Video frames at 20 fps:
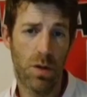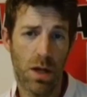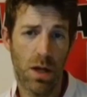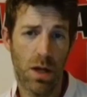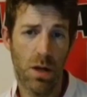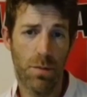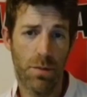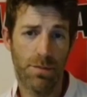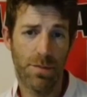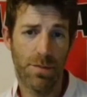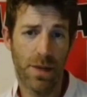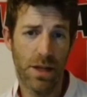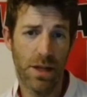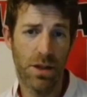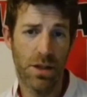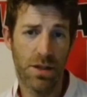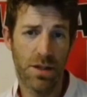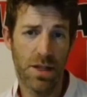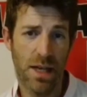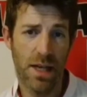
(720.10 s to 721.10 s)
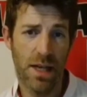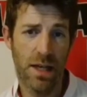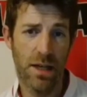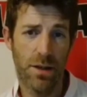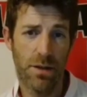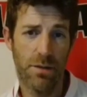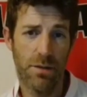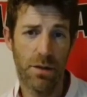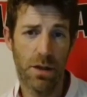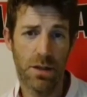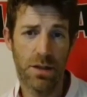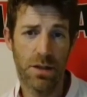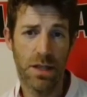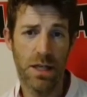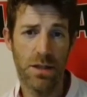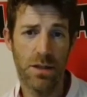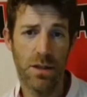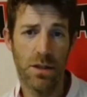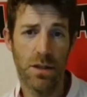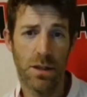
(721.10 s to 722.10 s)
Cup and the tail end of last
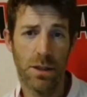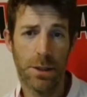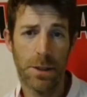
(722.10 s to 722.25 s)
season.